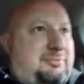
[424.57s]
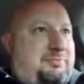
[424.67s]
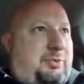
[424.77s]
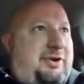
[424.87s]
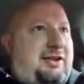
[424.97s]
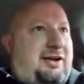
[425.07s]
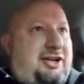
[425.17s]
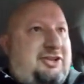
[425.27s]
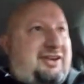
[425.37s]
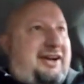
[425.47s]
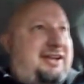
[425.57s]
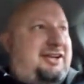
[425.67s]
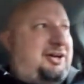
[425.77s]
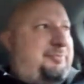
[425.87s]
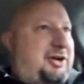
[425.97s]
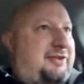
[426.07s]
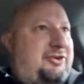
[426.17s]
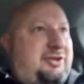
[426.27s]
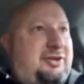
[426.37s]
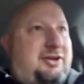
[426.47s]
But we line a tight end up
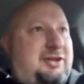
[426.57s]
over